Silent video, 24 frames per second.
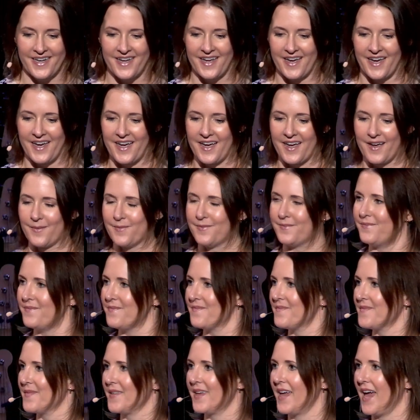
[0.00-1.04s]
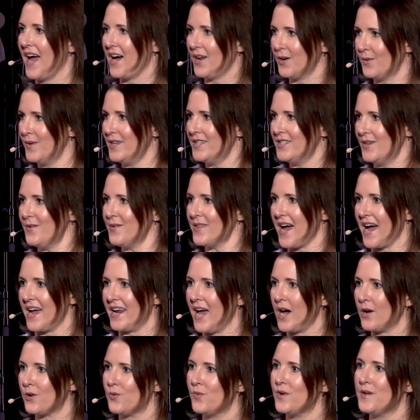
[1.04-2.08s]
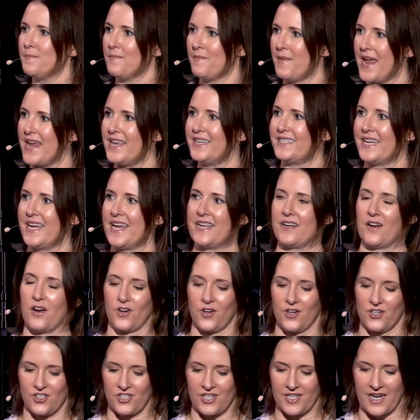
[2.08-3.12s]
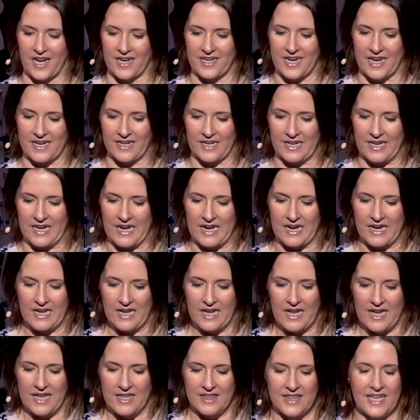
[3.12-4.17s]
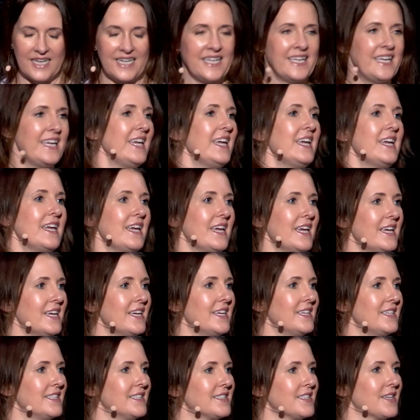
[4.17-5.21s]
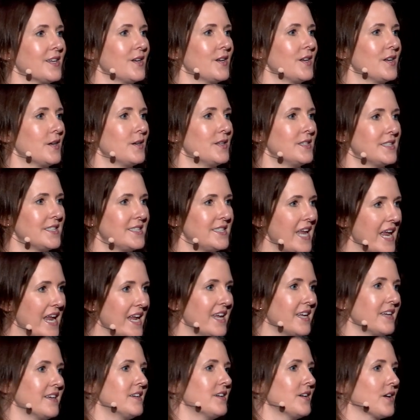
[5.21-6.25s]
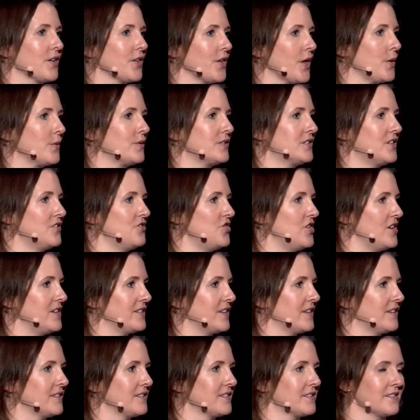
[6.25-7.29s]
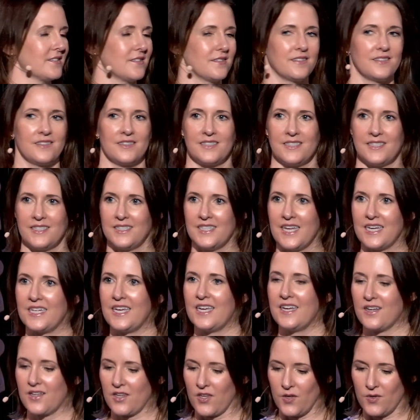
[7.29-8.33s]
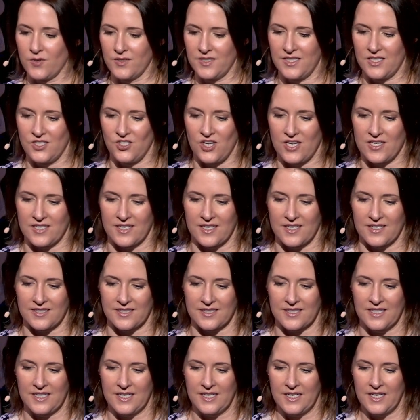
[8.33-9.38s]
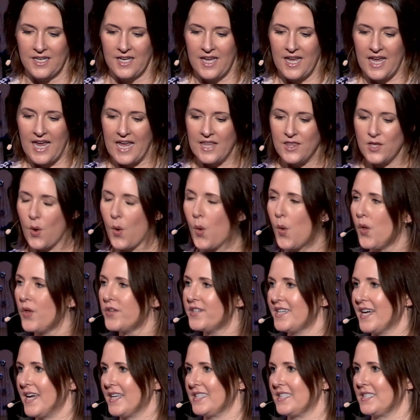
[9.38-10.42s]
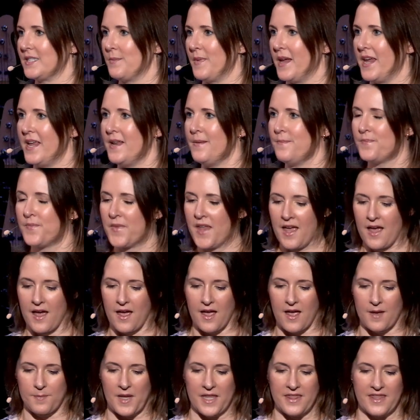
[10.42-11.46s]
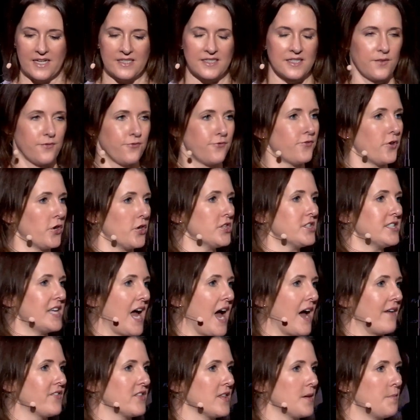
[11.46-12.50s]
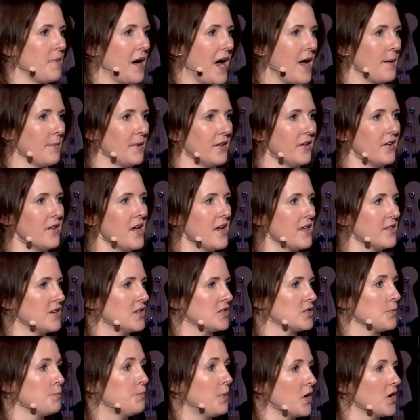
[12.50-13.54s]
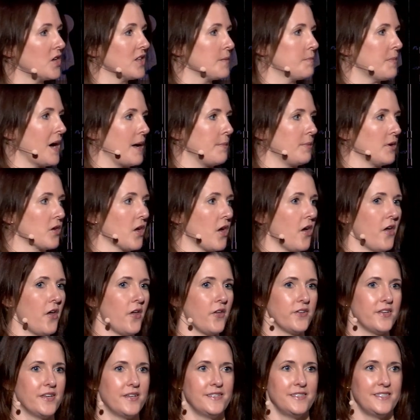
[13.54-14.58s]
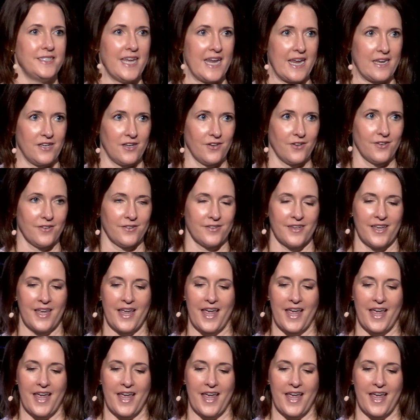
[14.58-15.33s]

How do we do that? How do we maintain our Christian identity? And the key is staying close to Jesus, sticking close to Jesus. In the Old Testament, and that's the first half of the Bible, there's a book of the Bible called Daniel.